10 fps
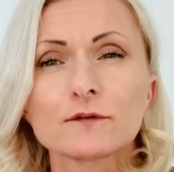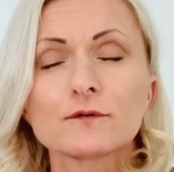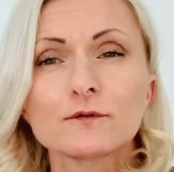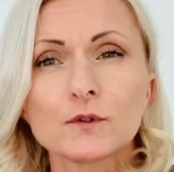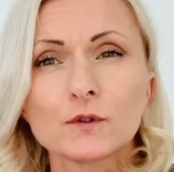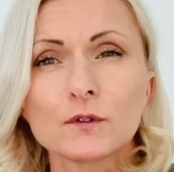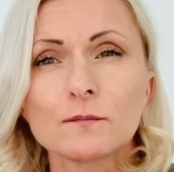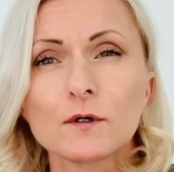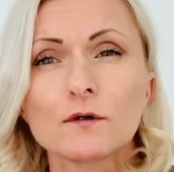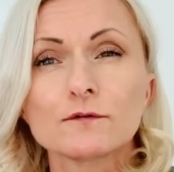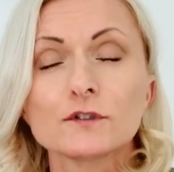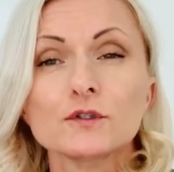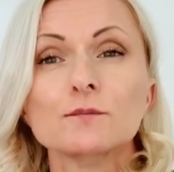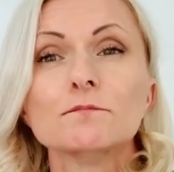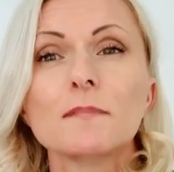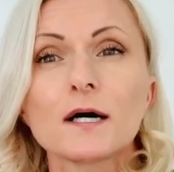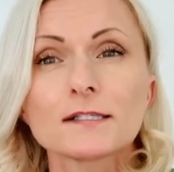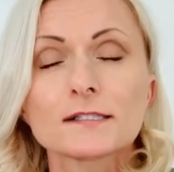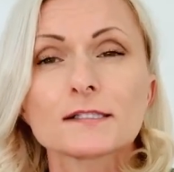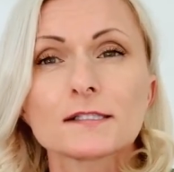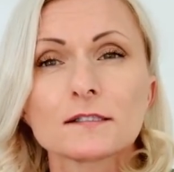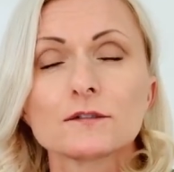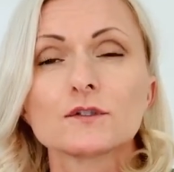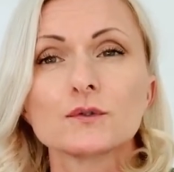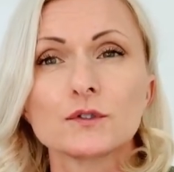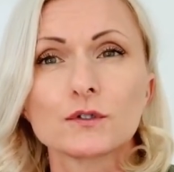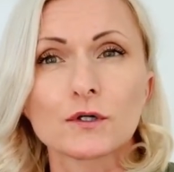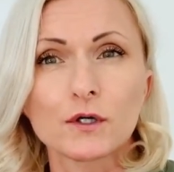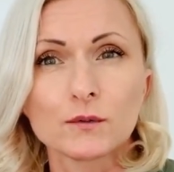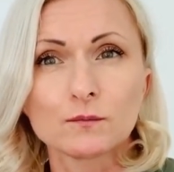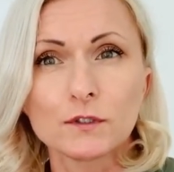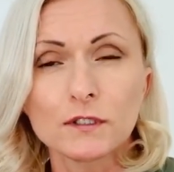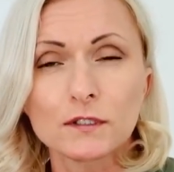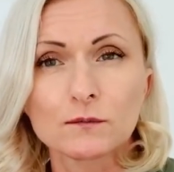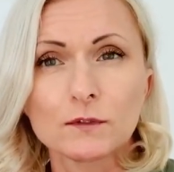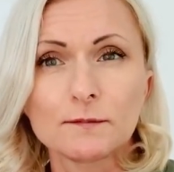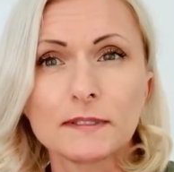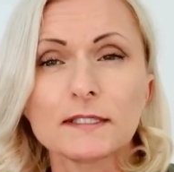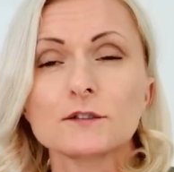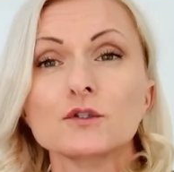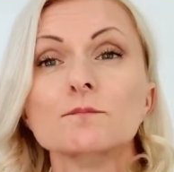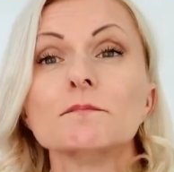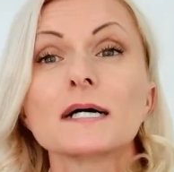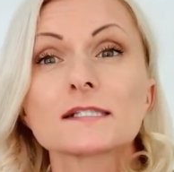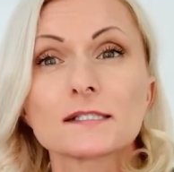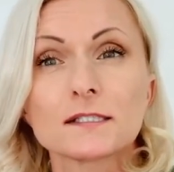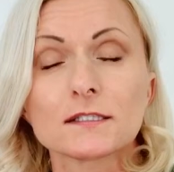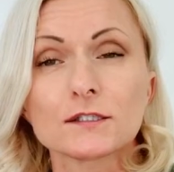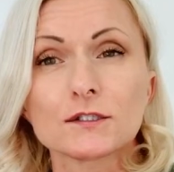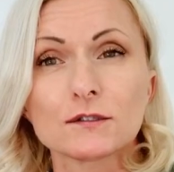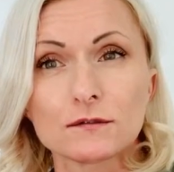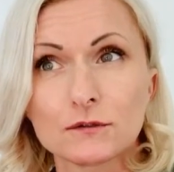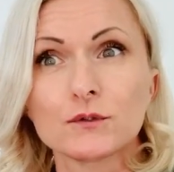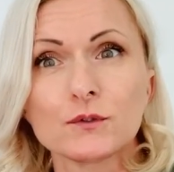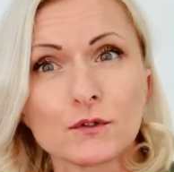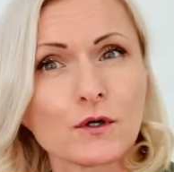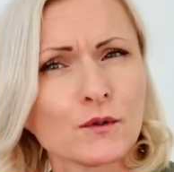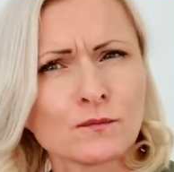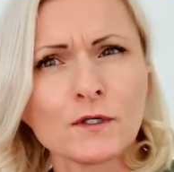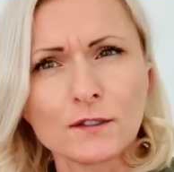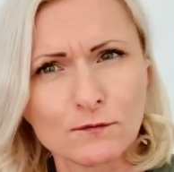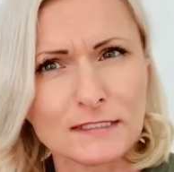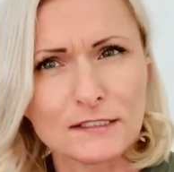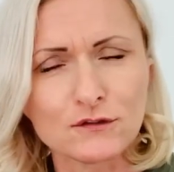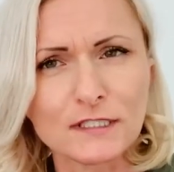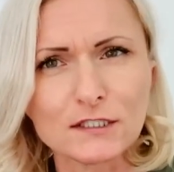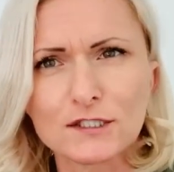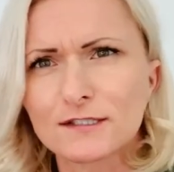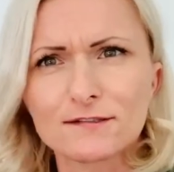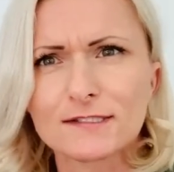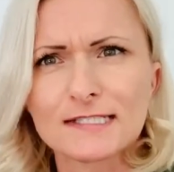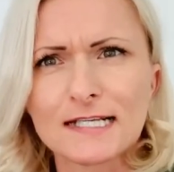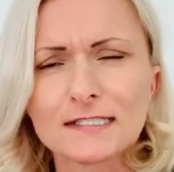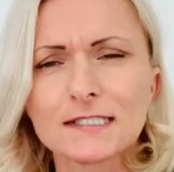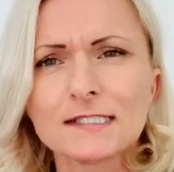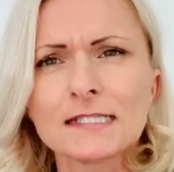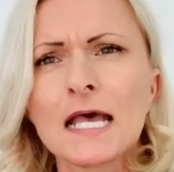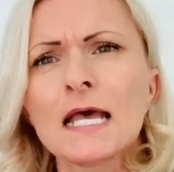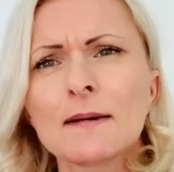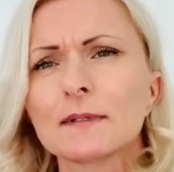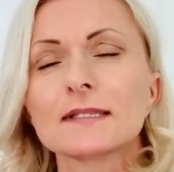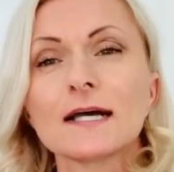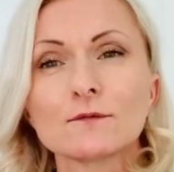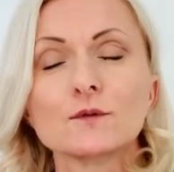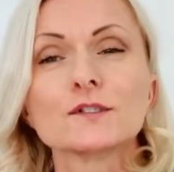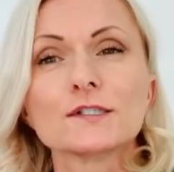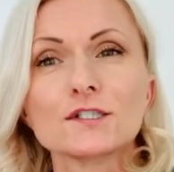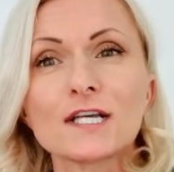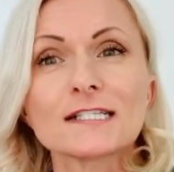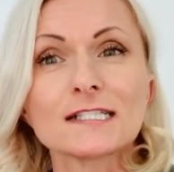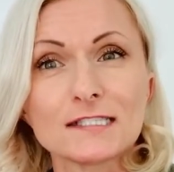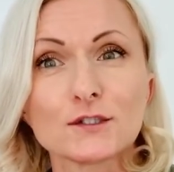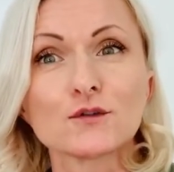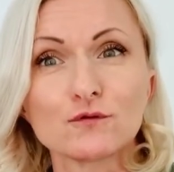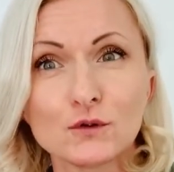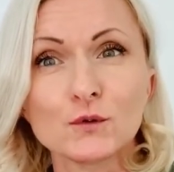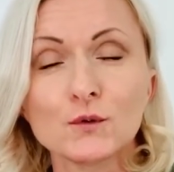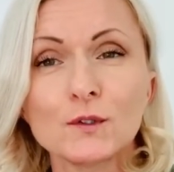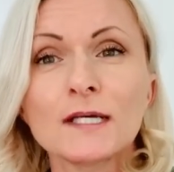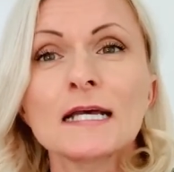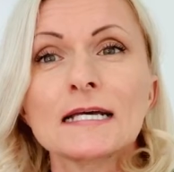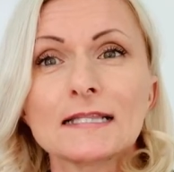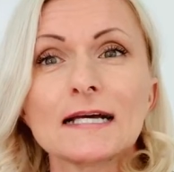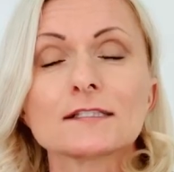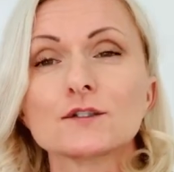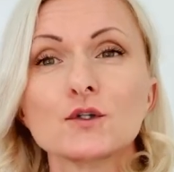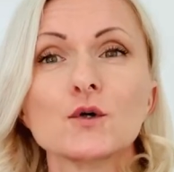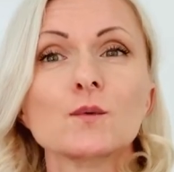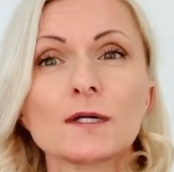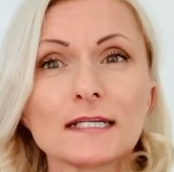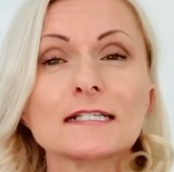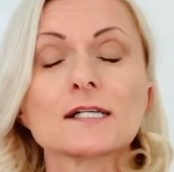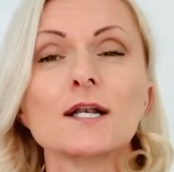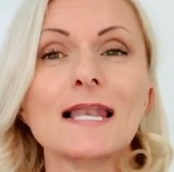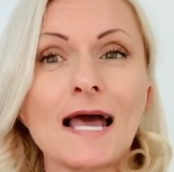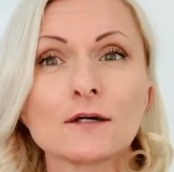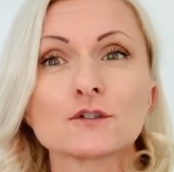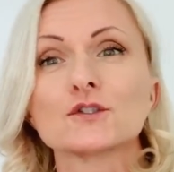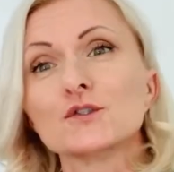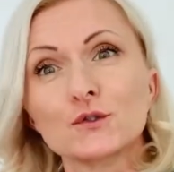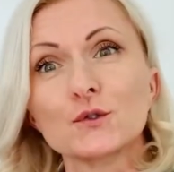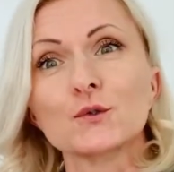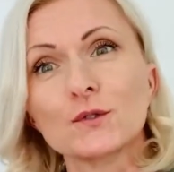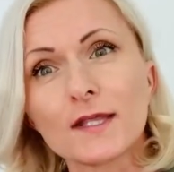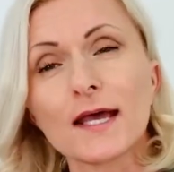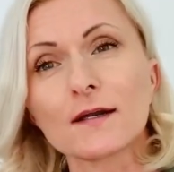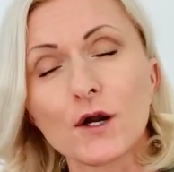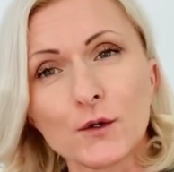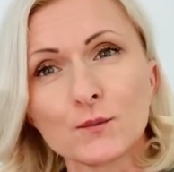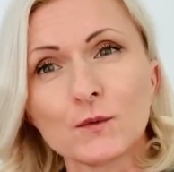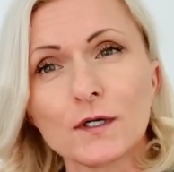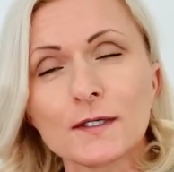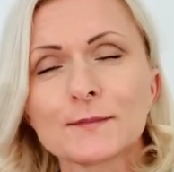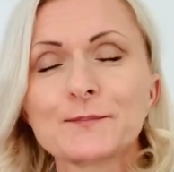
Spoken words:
form of you must do your homework will be you mustn't do your homework. Very strange sentence, but that would suggest it's a rule that no one is allowed to do their homework.